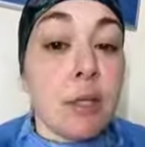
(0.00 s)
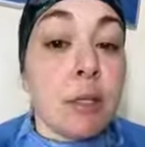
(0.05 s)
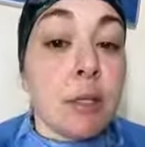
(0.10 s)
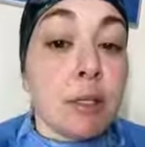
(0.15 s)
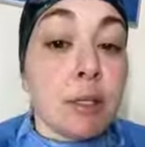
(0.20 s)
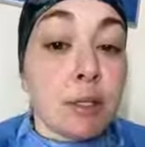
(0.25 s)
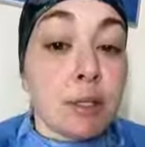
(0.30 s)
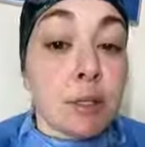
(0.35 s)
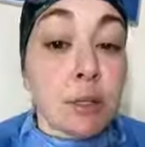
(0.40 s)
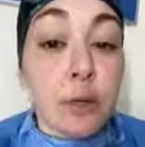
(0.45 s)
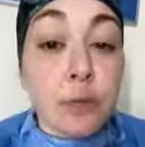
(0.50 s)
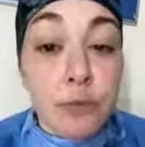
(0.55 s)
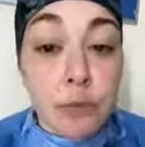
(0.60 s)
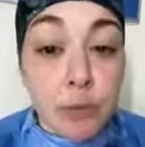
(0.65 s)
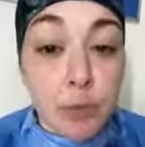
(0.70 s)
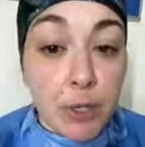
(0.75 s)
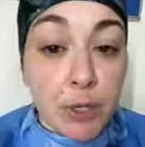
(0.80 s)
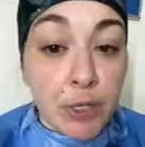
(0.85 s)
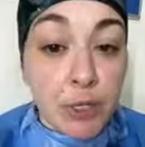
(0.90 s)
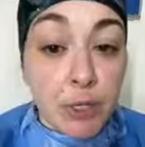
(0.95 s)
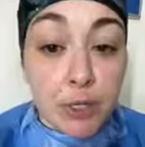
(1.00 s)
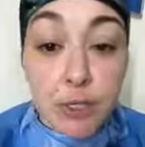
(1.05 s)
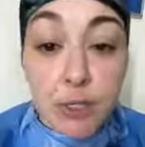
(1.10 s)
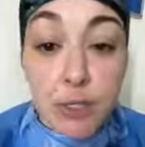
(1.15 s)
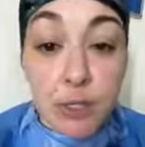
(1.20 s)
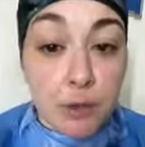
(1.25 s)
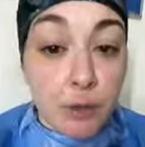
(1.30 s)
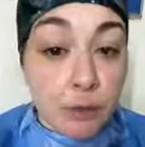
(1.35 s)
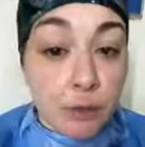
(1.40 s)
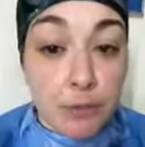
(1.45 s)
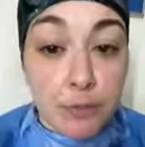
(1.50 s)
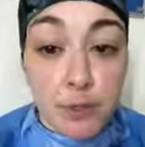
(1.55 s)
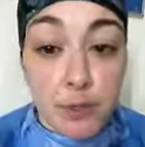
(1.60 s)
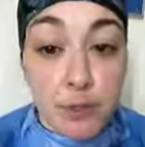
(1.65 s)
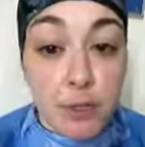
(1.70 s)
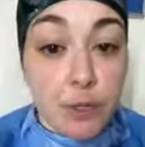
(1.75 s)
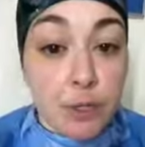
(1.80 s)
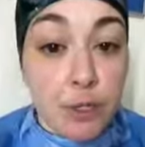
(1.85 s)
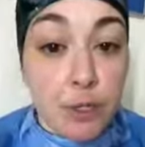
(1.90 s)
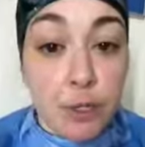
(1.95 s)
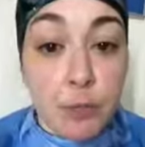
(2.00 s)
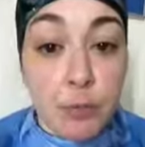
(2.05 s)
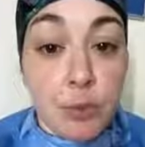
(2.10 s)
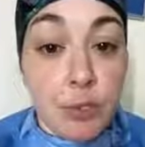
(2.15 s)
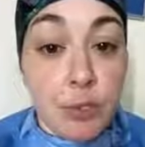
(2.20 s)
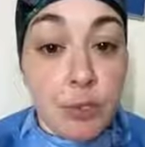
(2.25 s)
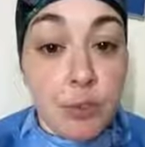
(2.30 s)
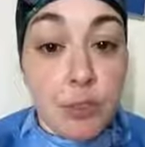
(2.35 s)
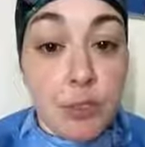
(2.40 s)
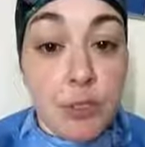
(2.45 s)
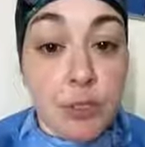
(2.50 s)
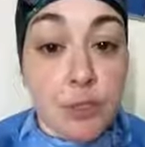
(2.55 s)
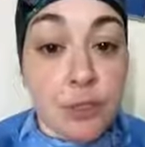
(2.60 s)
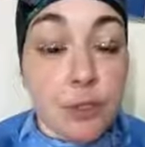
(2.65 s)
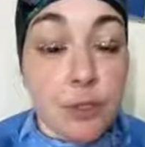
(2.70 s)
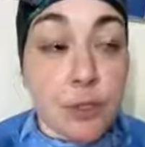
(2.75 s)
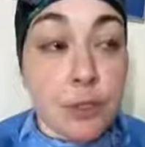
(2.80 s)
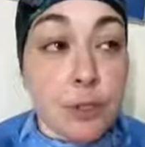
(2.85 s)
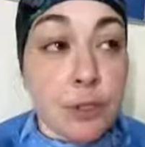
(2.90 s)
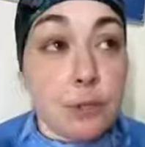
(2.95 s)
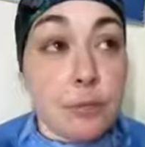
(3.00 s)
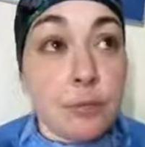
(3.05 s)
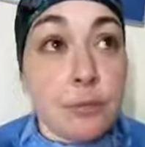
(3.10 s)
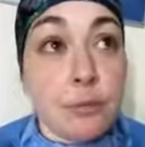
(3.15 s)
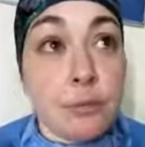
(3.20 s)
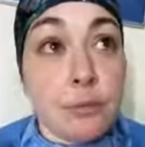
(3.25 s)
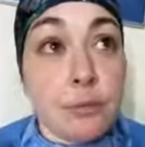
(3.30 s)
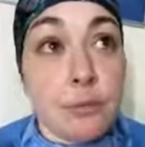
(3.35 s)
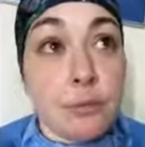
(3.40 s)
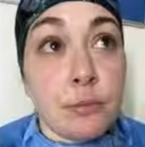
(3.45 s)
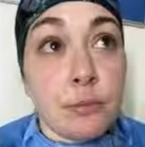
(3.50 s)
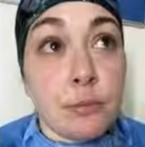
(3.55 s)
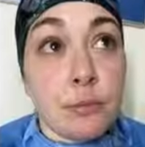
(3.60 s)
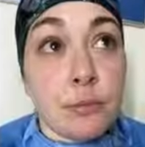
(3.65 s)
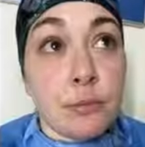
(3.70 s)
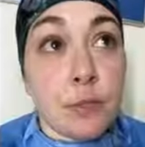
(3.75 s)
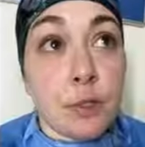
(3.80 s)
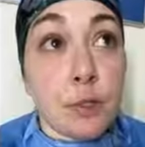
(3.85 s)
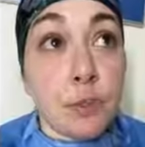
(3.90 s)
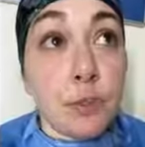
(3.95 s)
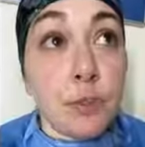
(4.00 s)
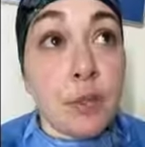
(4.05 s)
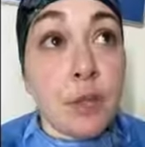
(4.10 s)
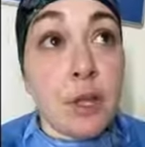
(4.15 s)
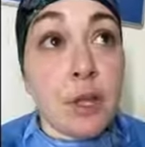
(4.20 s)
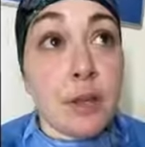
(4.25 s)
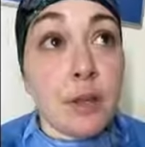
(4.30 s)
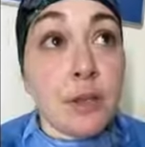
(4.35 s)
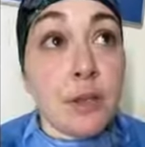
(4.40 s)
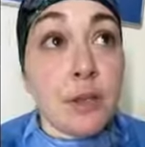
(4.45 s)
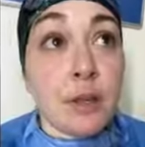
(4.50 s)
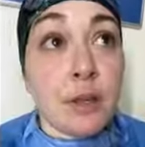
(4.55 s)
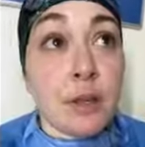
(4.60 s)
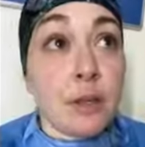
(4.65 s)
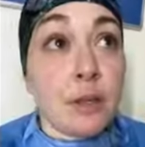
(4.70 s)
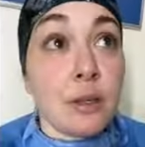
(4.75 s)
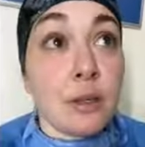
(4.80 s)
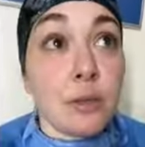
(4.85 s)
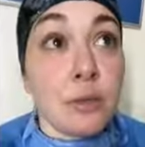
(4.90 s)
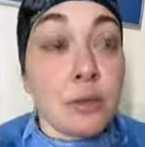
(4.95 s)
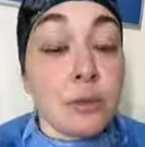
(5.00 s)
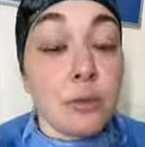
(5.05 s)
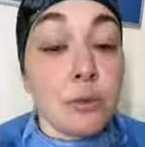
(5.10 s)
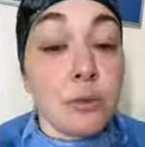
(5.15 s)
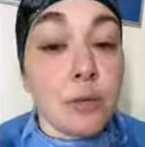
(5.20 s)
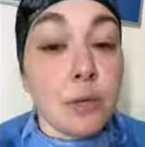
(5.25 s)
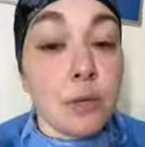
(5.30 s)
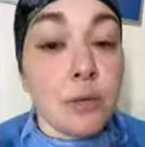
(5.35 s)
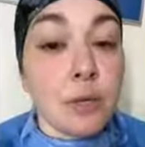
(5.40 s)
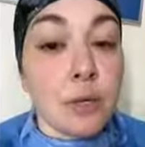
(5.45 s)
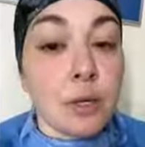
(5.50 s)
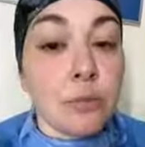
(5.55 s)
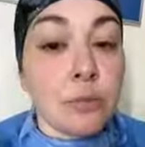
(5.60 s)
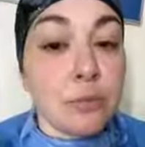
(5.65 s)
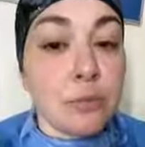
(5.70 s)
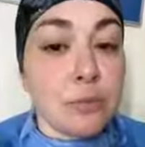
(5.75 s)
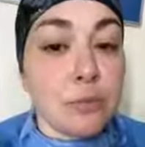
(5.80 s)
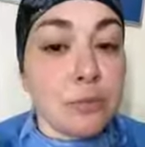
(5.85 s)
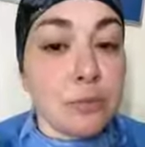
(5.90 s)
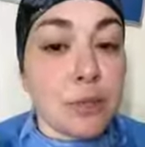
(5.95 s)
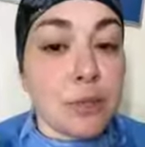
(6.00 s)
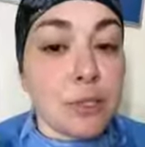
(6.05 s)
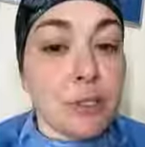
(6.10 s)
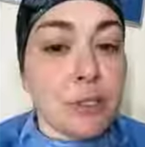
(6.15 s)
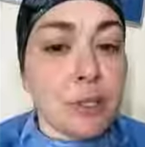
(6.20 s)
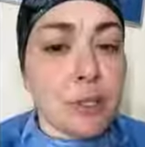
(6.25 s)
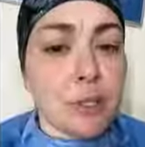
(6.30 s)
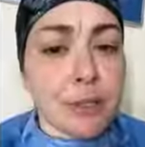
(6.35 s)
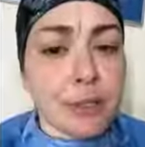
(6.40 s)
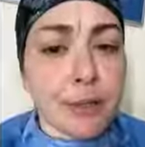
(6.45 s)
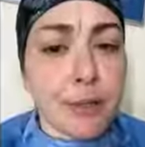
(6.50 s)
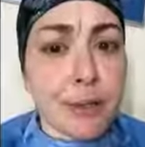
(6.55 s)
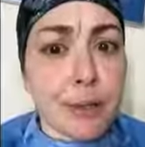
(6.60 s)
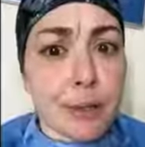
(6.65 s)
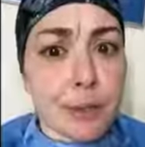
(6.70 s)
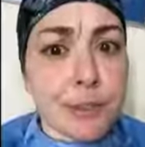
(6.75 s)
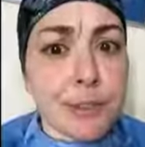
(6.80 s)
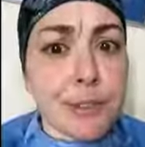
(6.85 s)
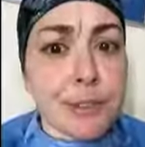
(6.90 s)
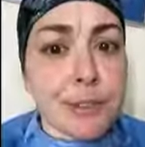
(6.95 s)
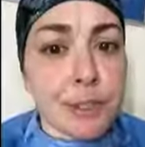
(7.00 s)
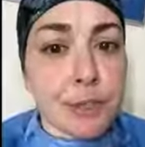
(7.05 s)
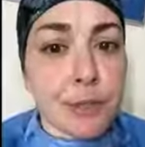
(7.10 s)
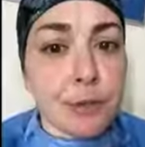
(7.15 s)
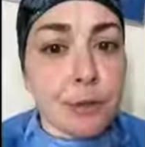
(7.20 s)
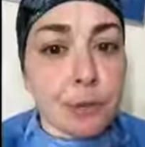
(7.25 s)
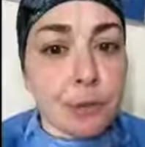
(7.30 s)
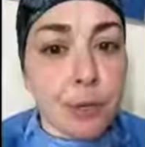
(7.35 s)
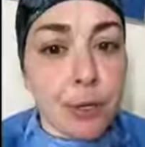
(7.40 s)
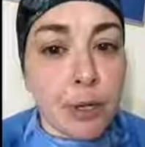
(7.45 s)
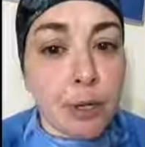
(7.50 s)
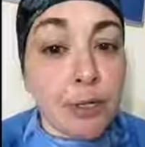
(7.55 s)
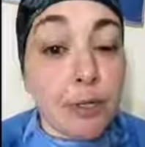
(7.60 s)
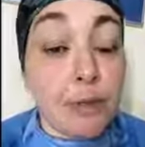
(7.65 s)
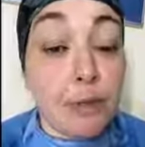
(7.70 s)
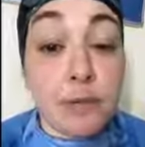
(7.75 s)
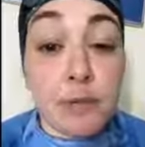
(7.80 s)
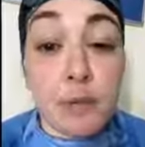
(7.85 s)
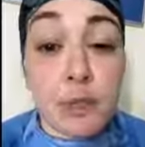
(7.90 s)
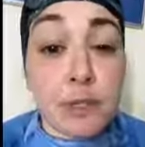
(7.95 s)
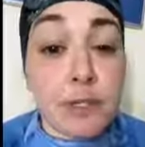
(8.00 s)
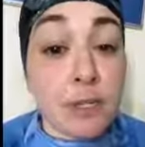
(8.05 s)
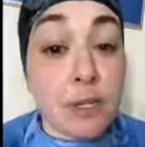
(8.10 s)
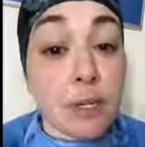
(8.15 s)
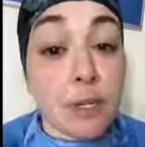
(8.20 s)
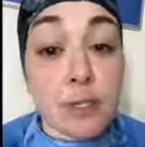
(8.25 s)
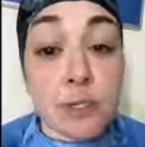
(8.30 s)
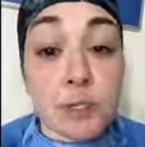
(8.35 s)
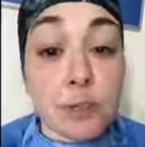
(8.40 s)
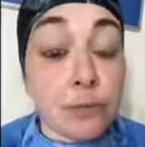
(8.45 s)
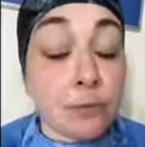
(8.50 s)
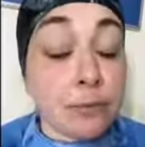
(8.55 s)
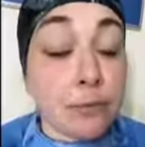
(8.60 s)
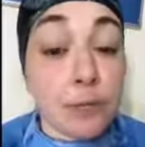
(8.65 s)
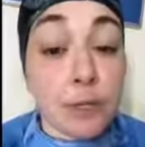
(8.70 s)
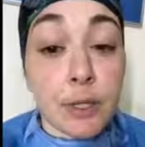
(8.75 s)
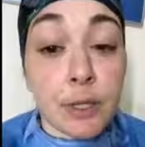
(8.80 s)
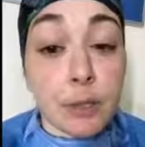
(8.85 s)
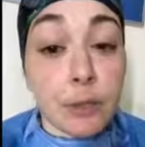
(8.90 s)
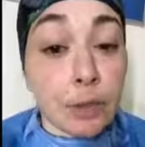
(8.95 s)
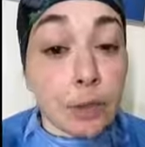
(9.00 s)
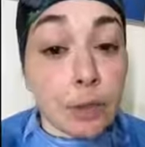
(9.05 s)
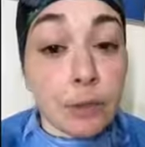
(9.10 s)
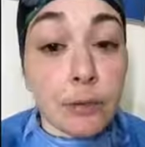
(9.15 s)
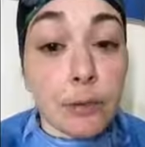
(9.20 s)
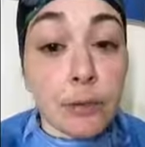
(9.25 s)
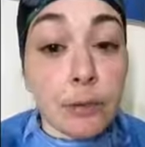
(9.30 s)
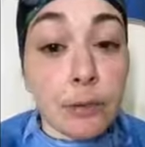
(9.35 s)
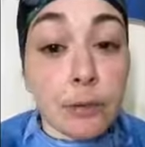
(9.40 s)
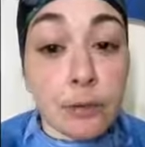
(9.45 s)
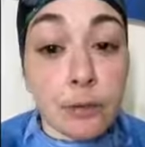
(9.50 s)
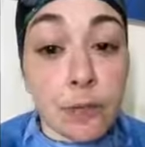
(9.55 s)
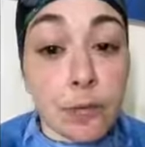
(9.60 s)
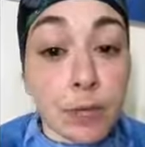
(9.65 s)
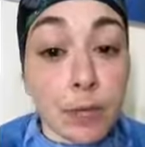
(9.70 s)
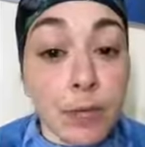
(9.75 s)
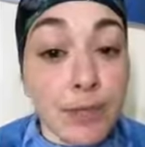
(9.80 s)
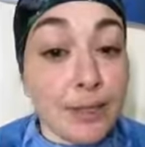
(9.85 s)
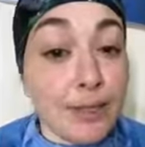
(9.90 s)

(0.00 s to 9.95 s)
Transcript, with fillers: and these COVID patients, they all eventually need a blood transfusion. Their blood, like, if you don't have enough blood to actually oxygenate your body, the vent settings don't fucking matter, okay?